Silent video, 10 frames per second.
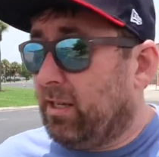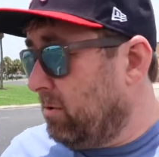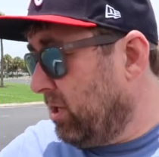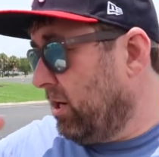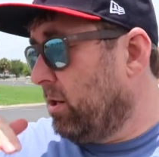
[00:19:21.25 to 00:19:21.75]

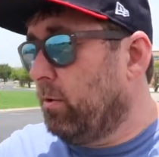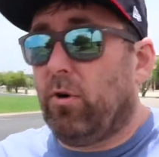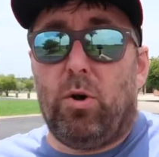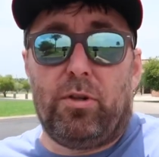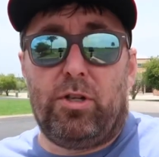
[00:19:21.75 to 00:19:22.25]
Sometimes I get on a
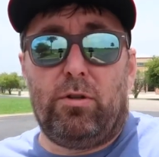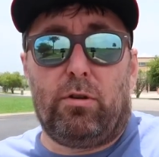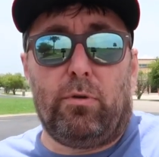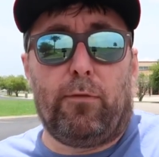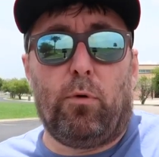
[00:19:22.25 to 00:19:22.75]
roll and do
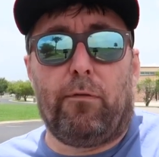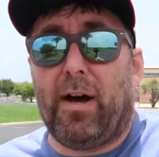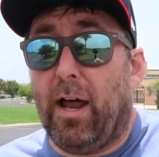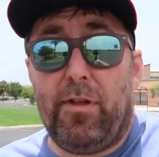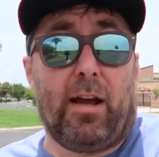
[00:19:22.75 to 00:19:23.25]
three or four, five.
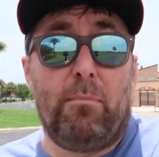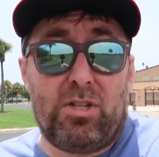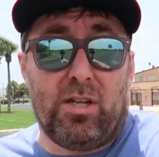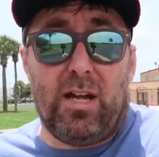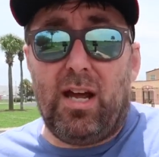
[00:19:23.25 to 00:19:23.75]
I don't think I
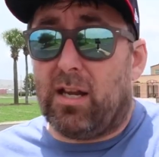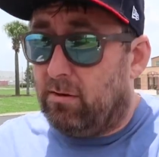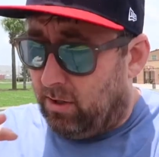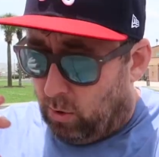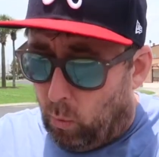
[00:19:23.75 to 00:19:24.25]
miss a day in
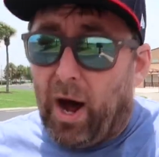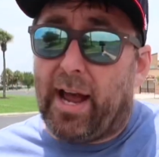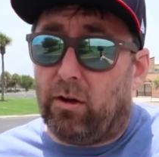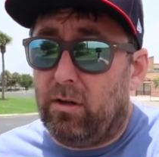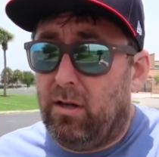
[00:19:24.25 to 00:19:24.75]
a
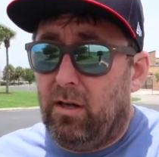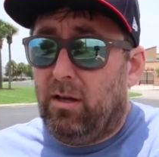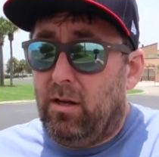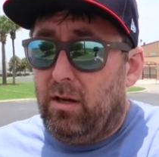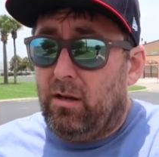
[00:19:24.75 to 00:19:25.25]
while,
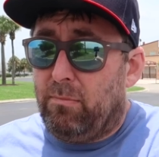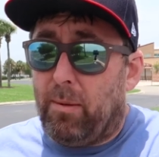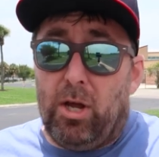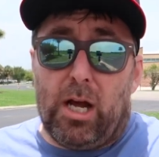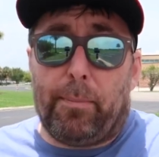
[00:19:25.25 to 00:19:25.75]

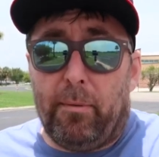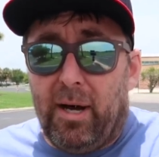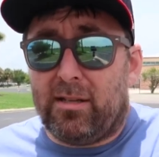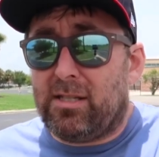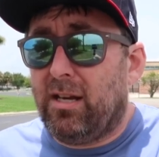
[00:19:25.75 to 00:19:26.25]
probably a couple
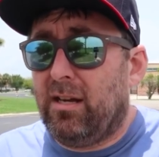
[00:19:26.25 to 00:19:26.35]
months.